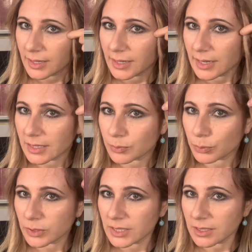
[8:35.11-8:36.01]
It's
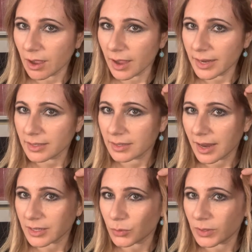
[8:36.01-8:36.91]
pretty tight and
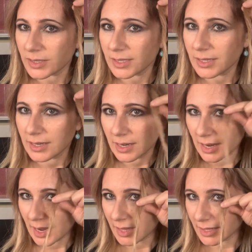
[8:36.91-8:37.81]
twisted,
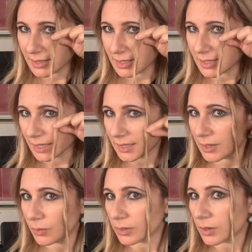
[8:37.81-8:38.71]
and that's exactly
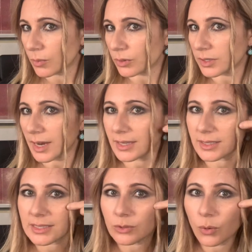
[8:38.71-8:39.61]
what I want. And it's
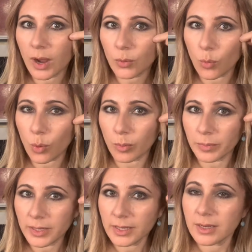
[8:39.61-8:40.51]
still quite warm.
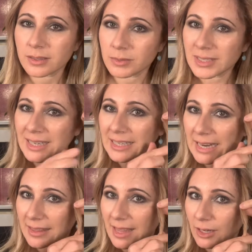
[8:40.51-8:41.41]
So I'm just gonna let
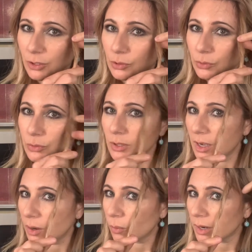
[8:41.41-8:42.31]
that cool
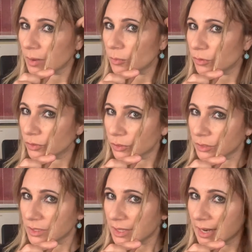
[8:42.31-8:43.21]
while I moved on
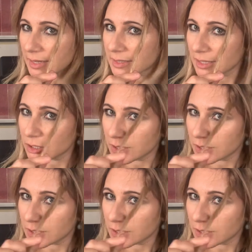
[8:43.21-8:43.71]
to the next section.